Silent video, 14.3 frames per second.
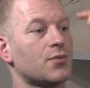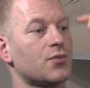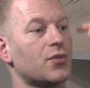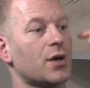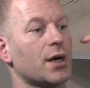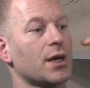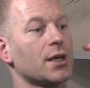the
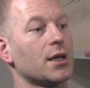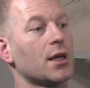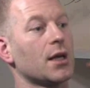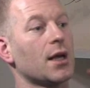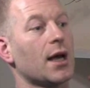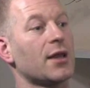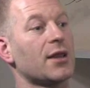brain
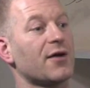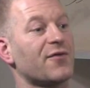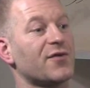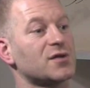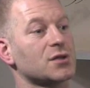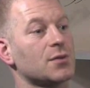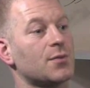and that
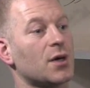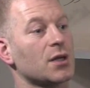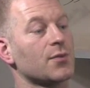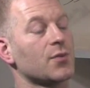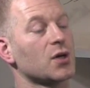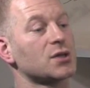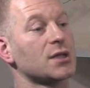physical part of
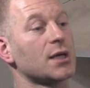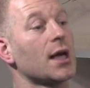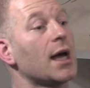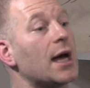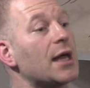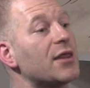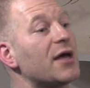the body.
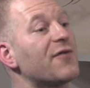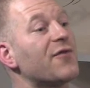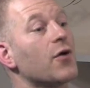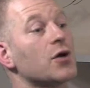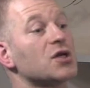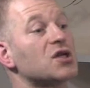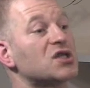And
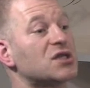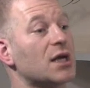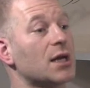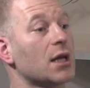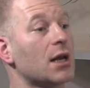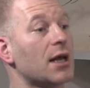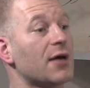therefore, on a
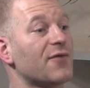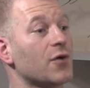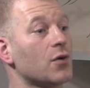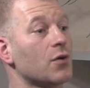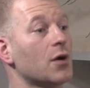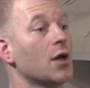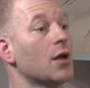cellular
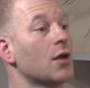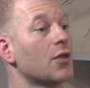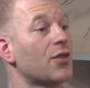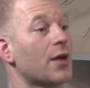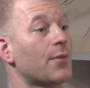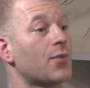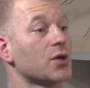level,
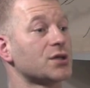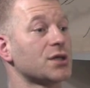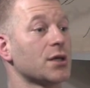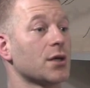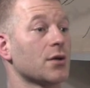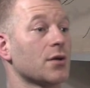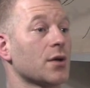that
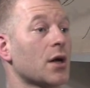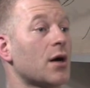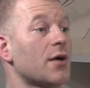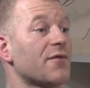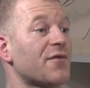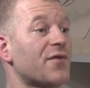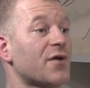body
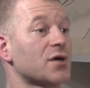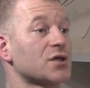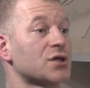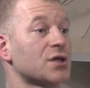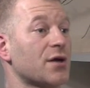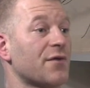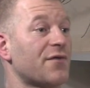can't
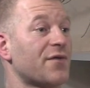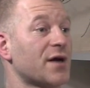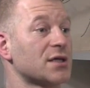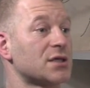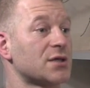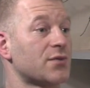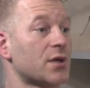function
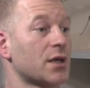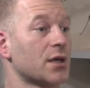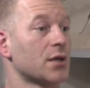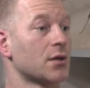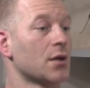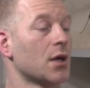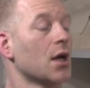
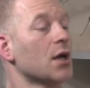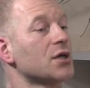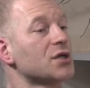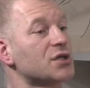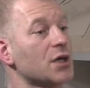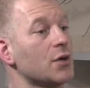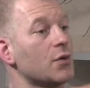effectively.
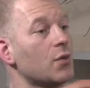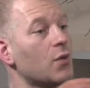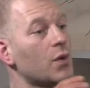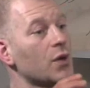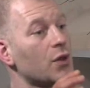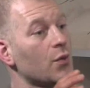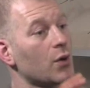So
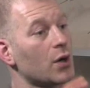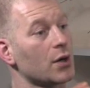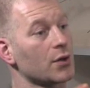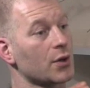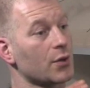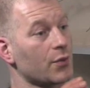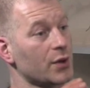with the
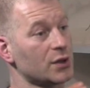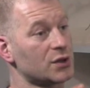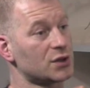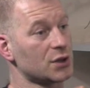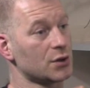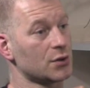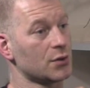work that we
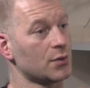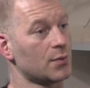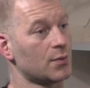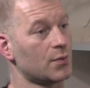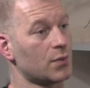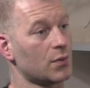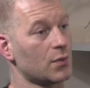do,
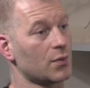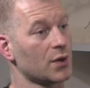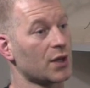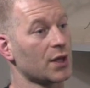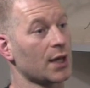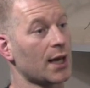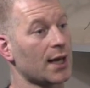
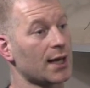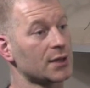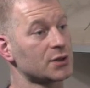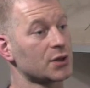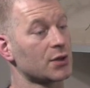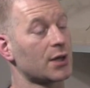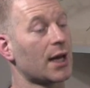with the
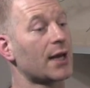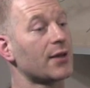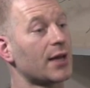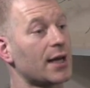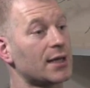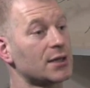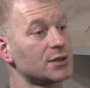hands-on and
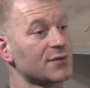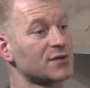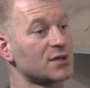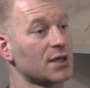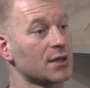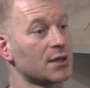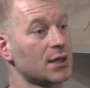the hands-off
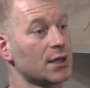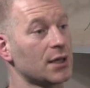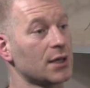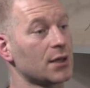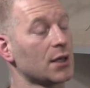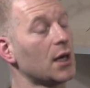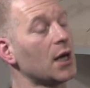
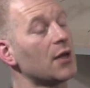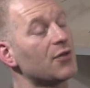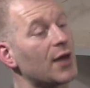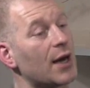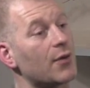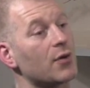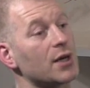technique,
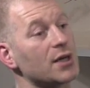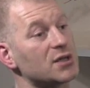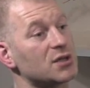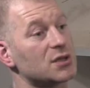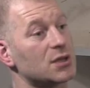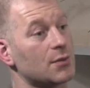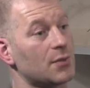that
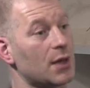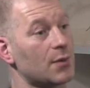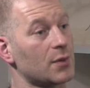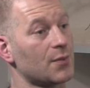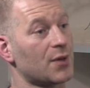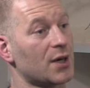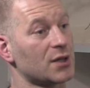releases the
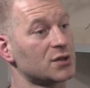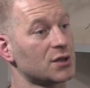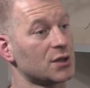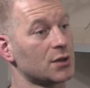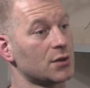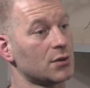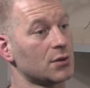memory
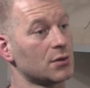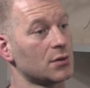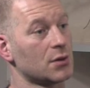pattern